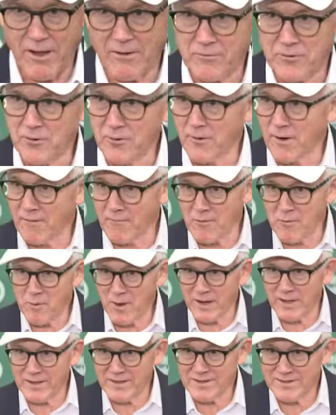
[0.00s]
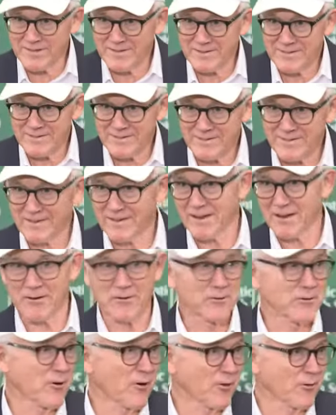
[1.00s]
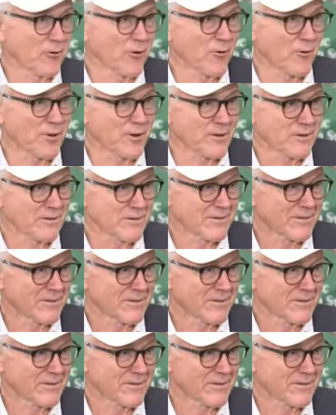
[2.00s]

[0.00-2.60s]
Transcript: afternoon, everybody. How are you all doing?